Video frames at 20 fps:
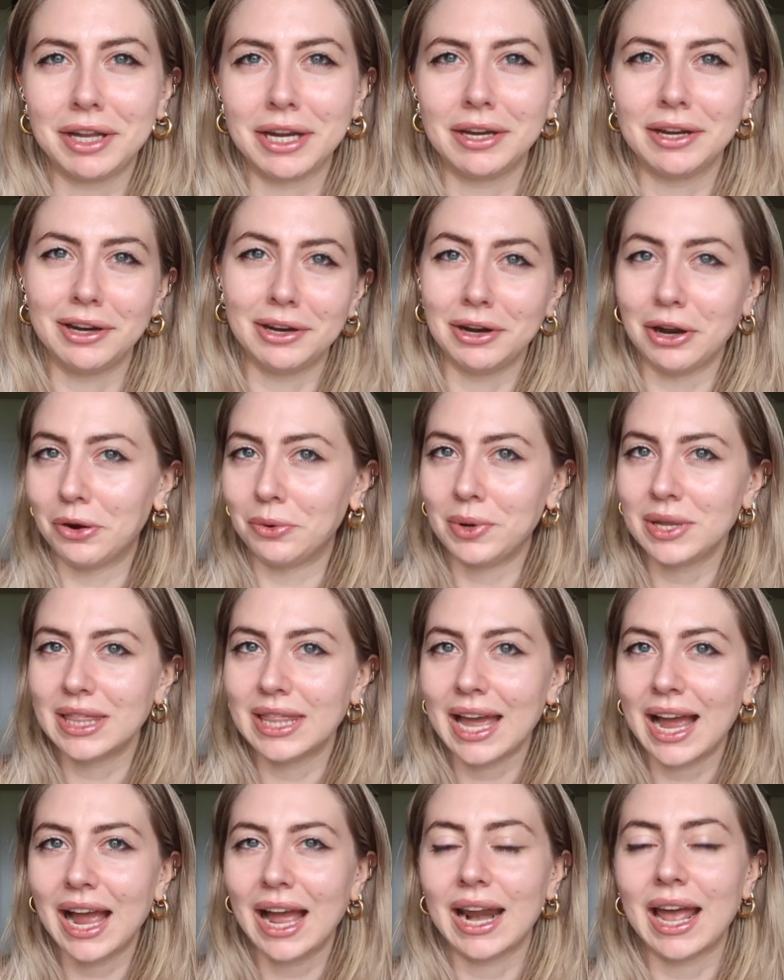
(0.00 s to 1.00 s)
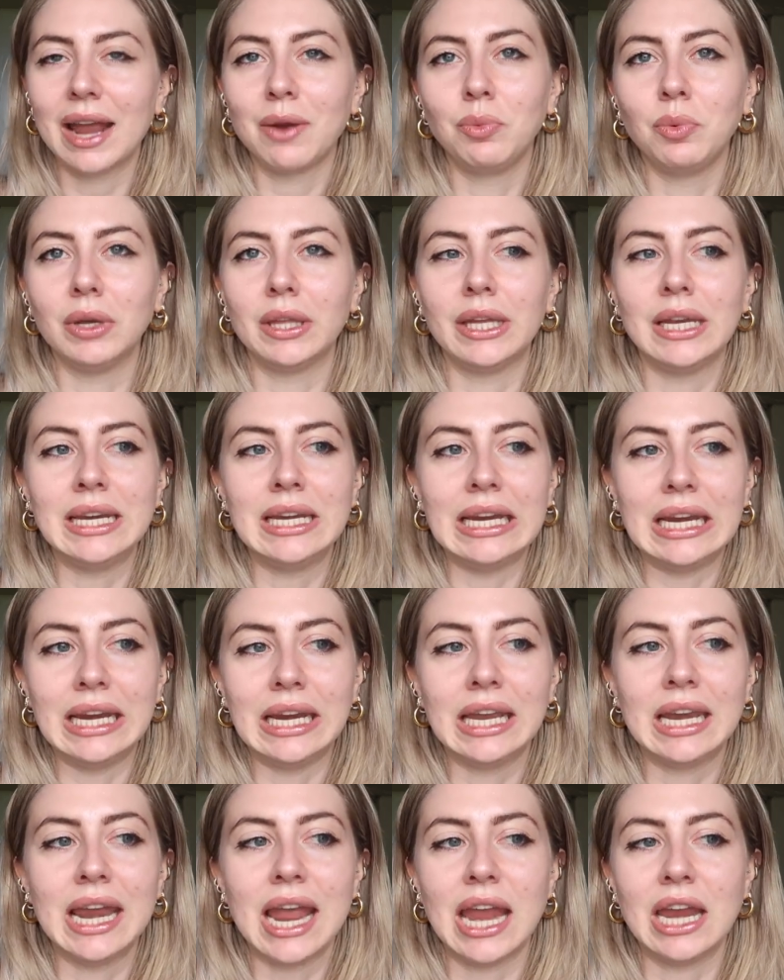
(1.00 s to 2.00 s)
of like go with that, I really
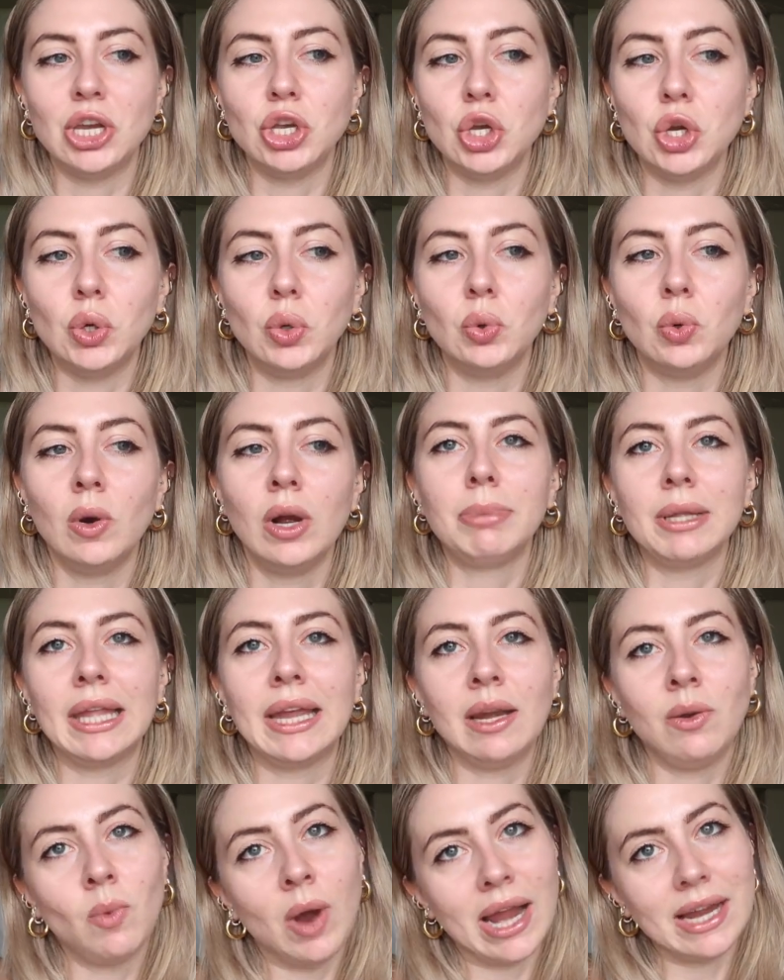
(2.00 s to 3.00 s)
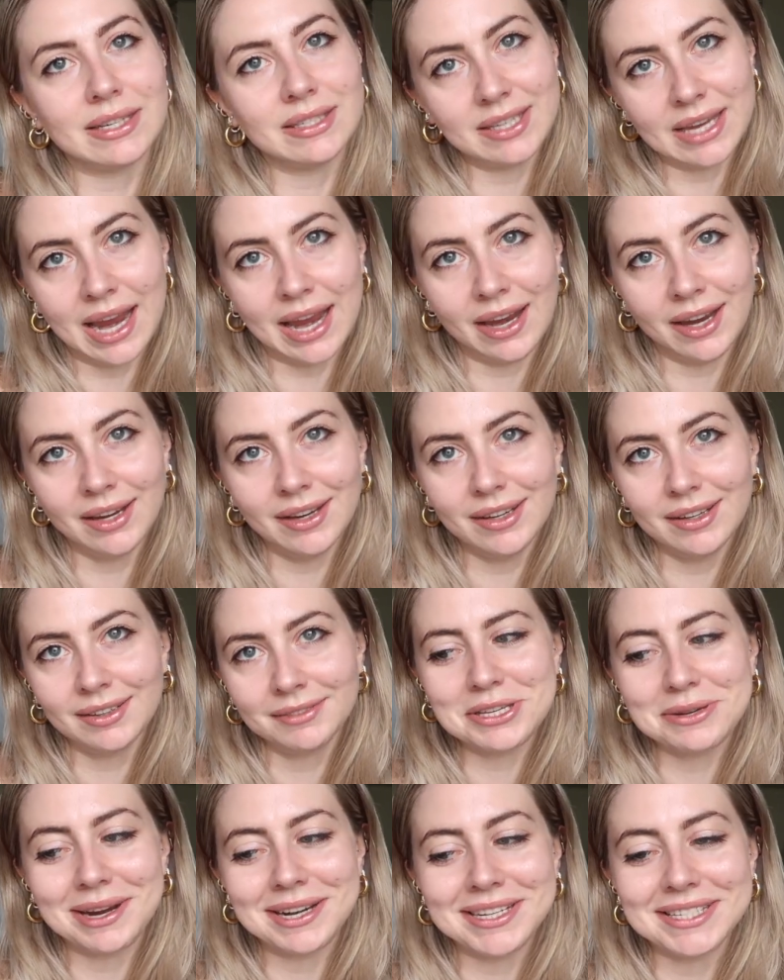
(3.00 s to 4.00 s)
needed a new plain white tank.
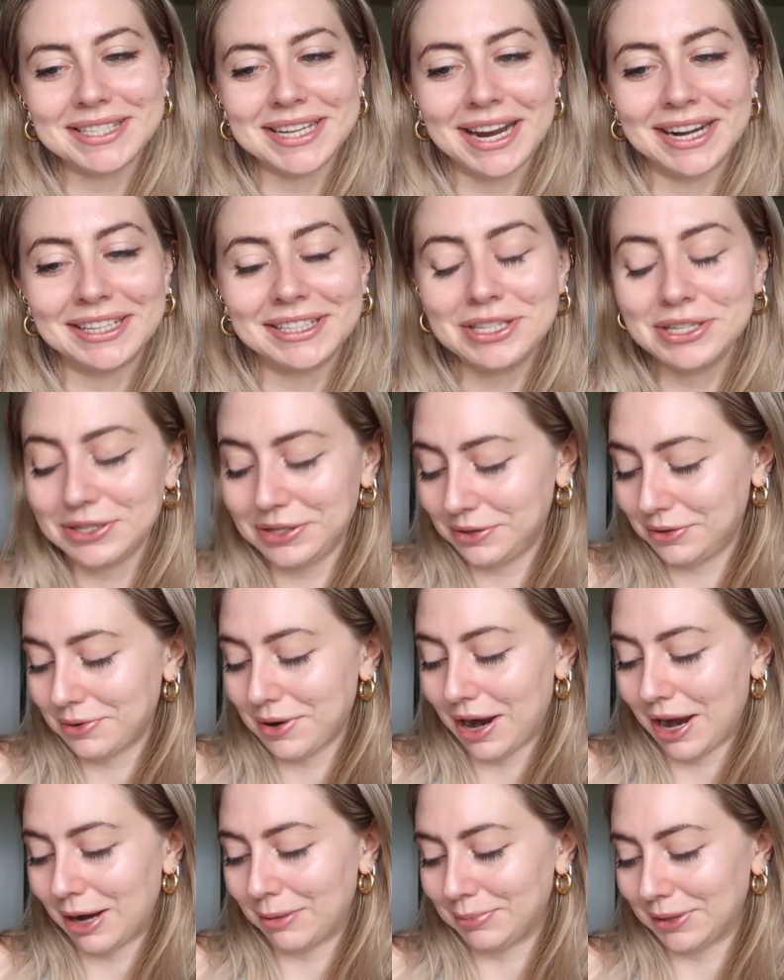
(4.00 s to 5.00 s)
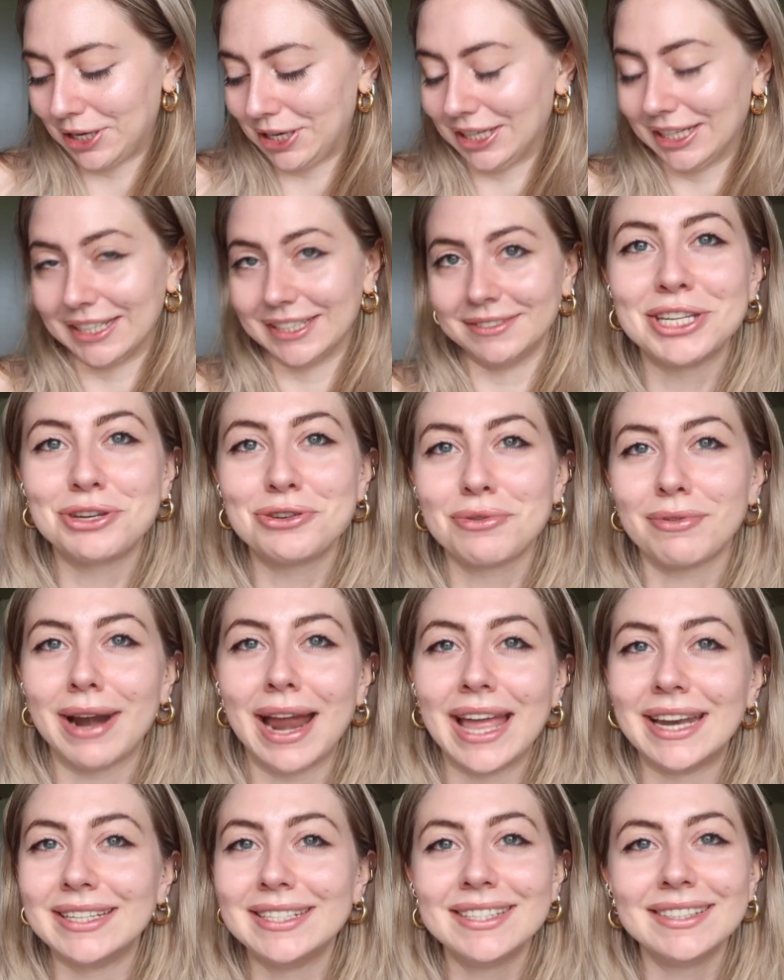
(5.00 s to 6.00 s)
So I decided to hop on the
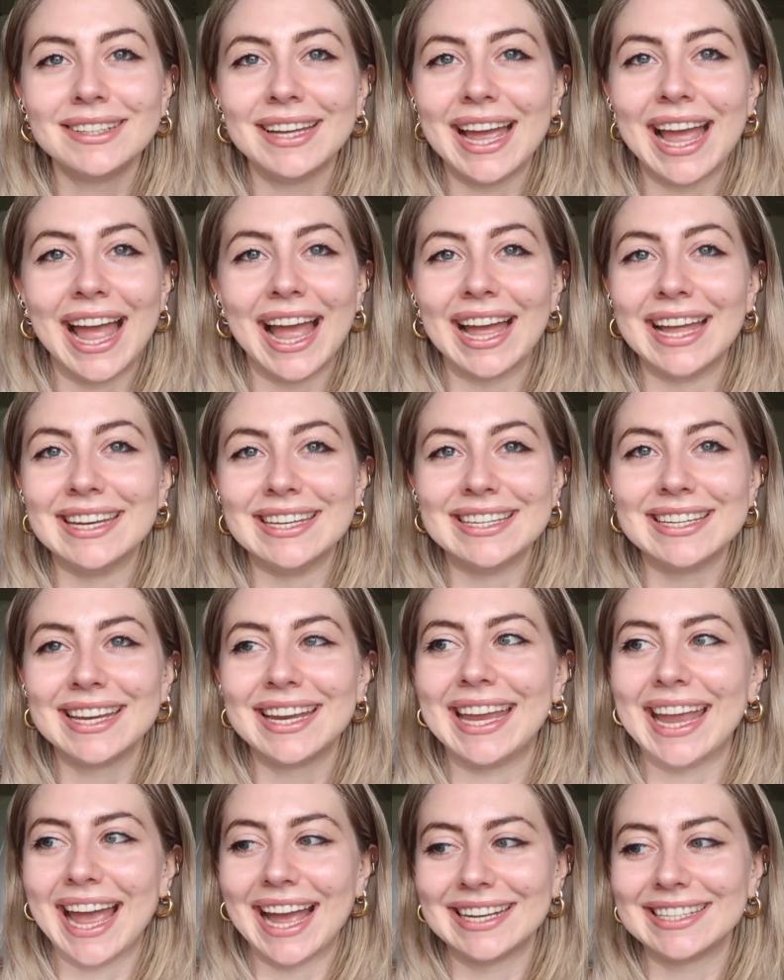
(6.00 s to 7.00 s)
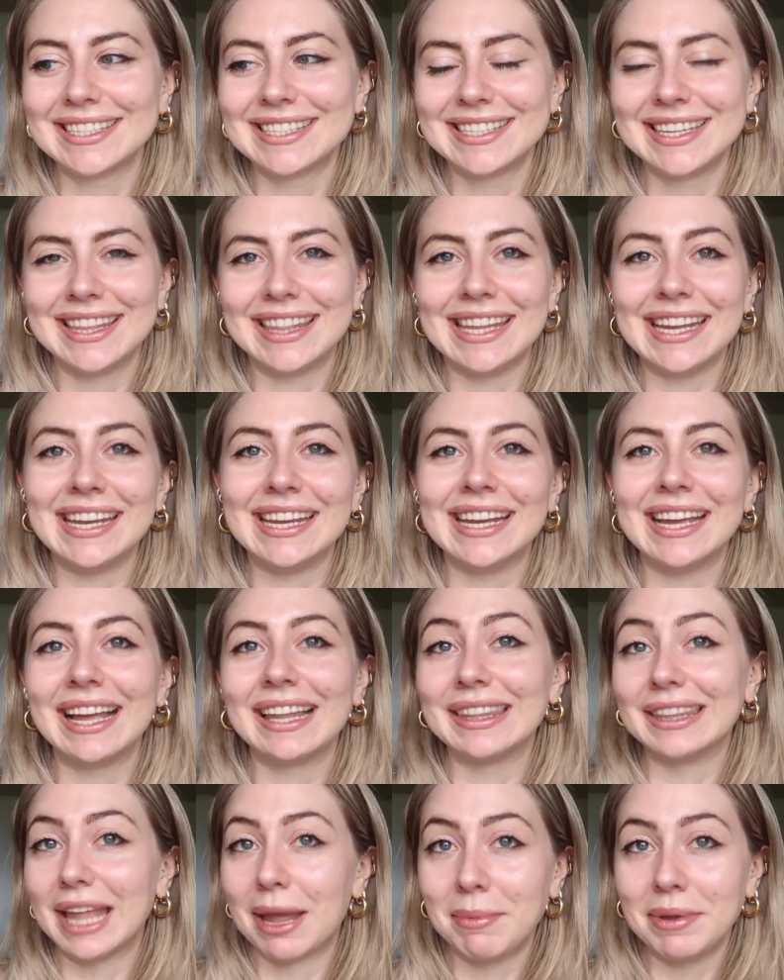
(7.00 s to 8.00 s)
trend and get the
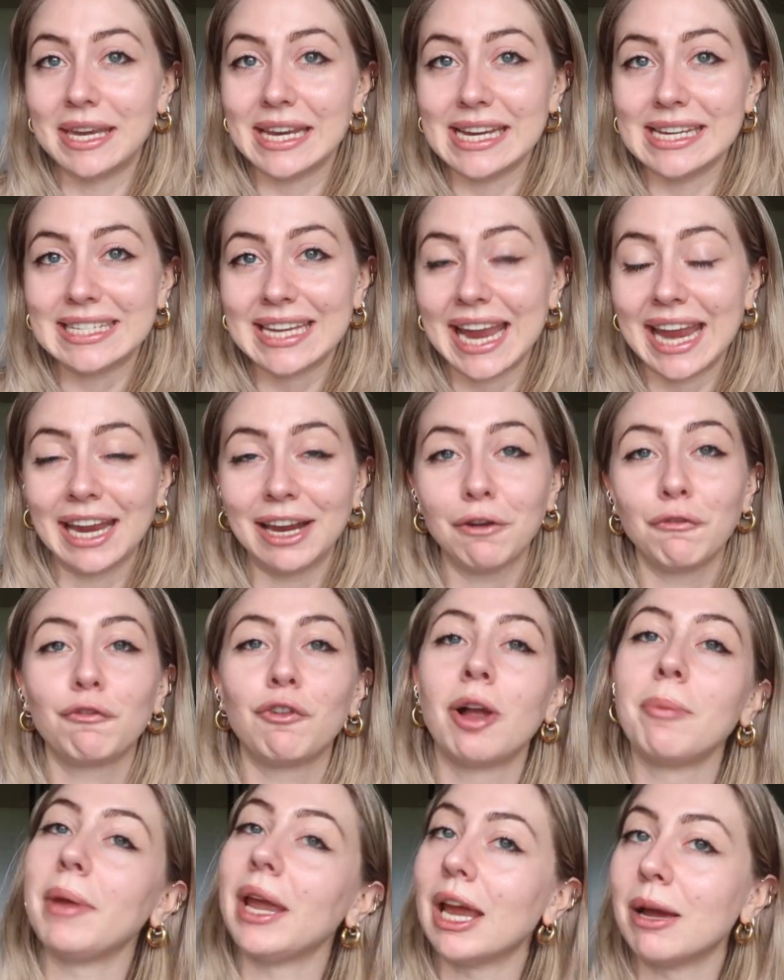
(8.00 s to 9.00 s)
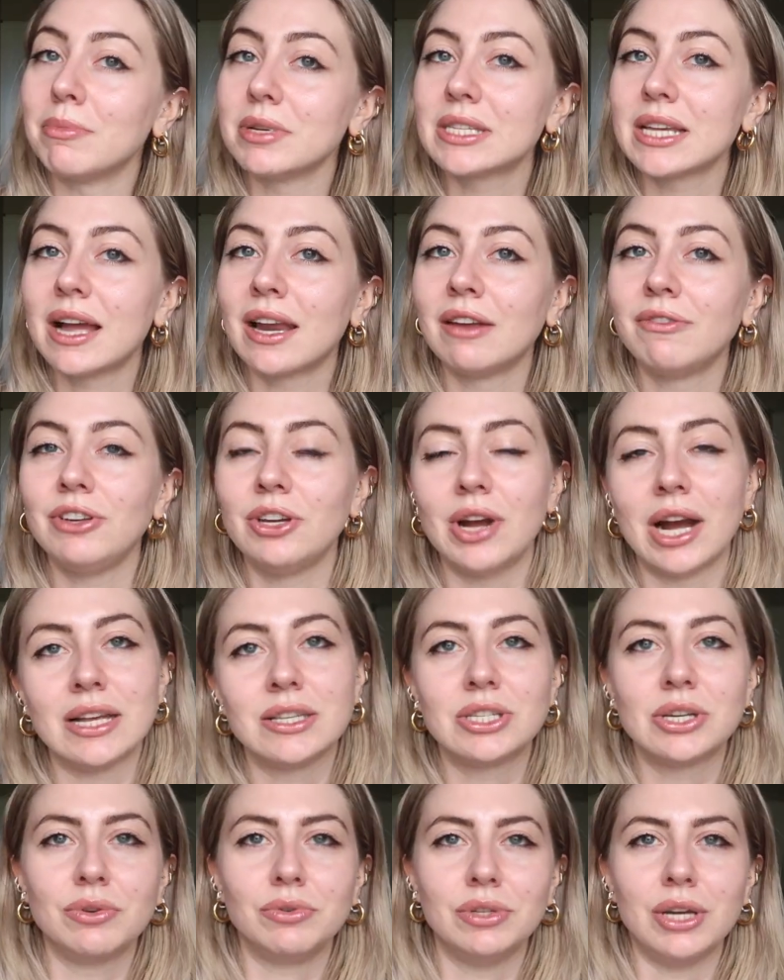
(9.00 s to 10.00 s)
Lemedy tank from Amazon. If you
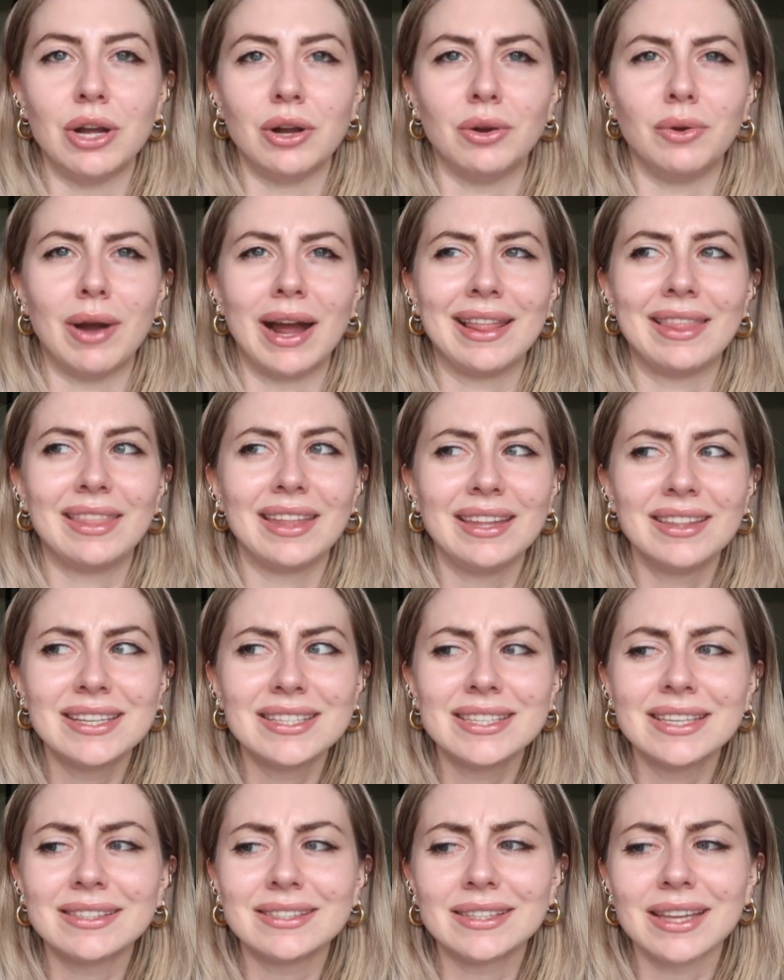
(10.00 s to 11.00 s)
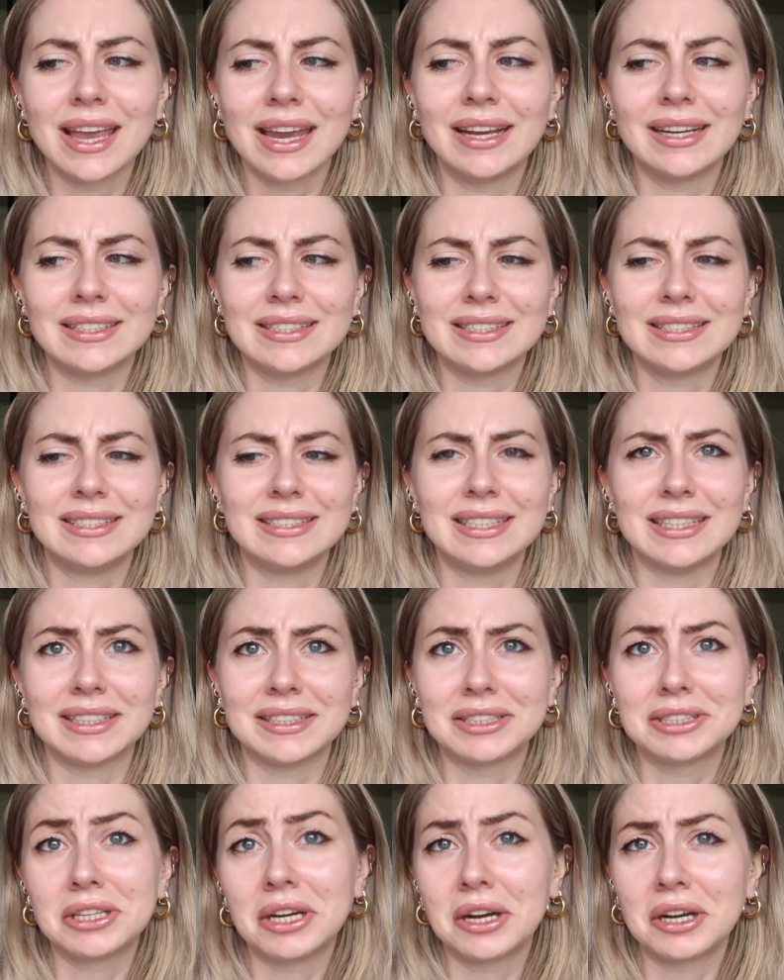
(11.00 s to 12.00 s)
guys don't know, I think this is like a
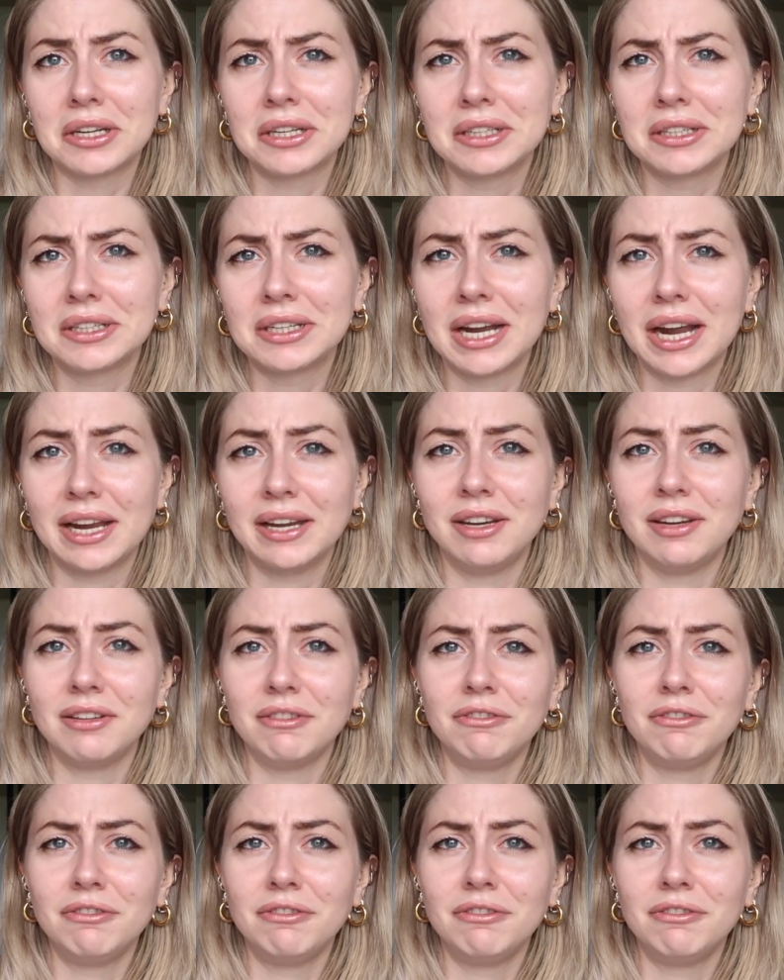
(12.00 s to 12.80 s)
TikTok kind